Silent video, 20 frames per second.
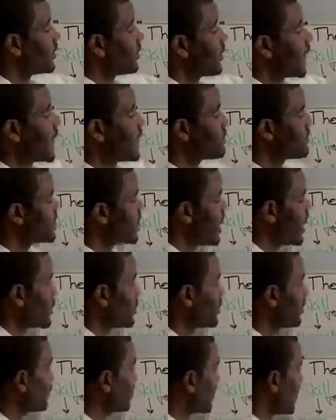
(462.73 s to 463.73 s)
Lamb
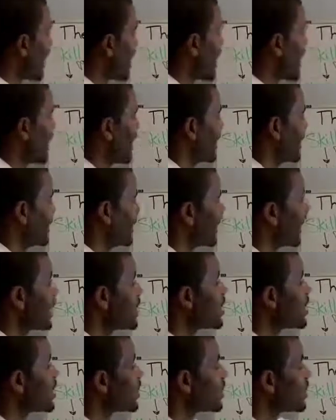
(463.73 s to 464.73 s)
cycle, lion.
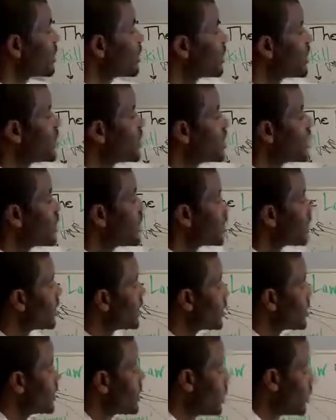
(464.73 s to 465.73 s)
Leader,
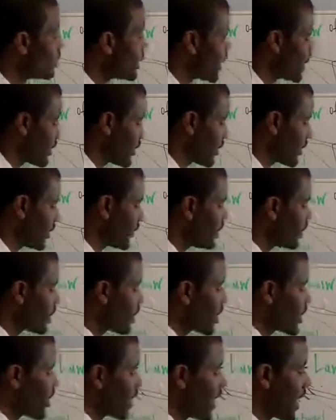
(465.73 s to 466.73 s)
no leader.
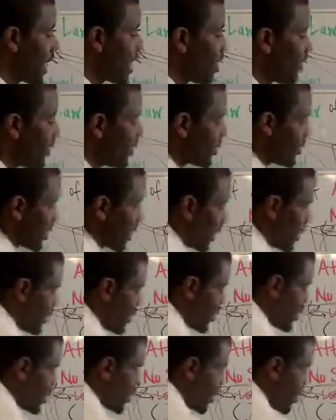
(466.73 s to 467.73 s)
Now,
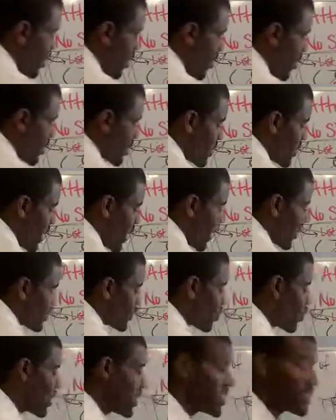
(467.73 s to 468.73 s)
here's your
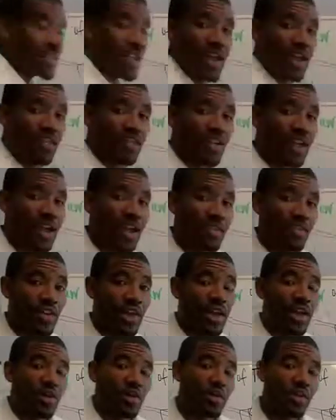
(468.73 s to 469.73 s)
test. What is FF?
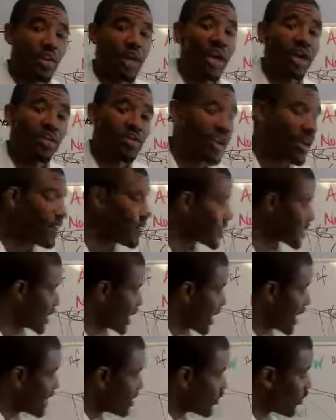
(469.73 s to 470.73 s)
Well, the FF
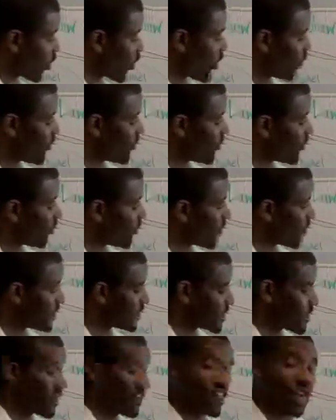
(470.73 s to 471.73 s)
stands for
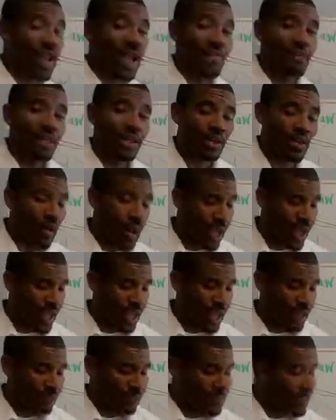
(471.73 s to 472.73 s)
friends and family.
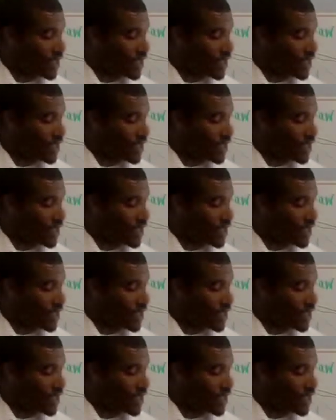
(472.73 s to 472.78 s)
Why?